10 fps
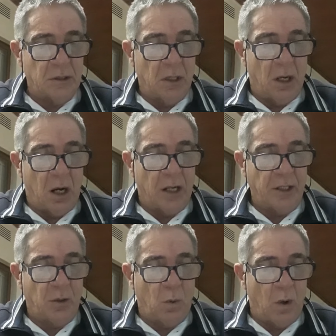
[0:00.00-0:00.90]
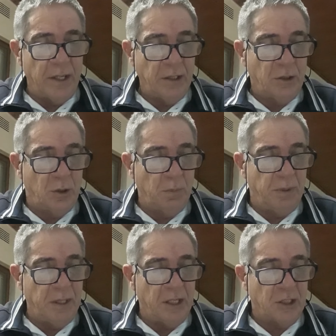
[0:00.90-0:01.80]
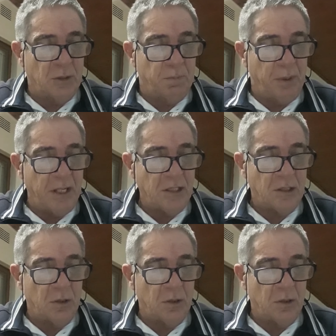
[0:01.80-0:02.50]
are required to be expressed